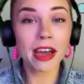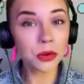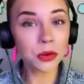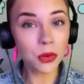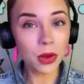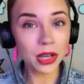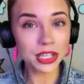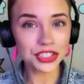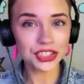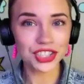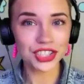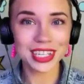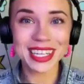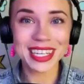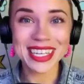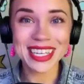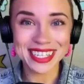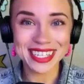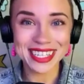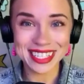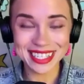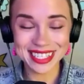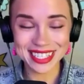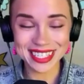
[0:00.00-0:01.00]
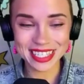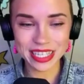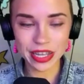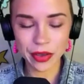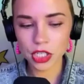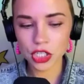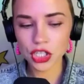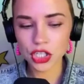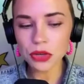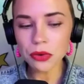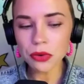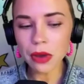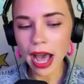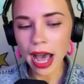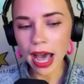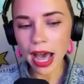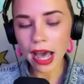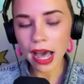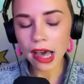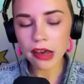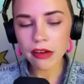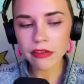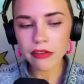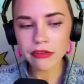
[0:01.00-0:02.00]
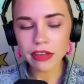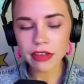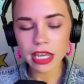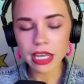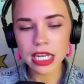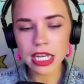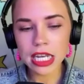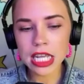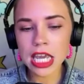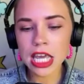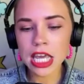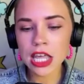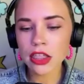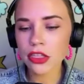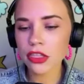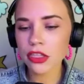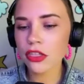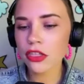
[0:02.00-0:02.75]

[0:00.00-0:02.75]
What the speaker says: question is, do you have any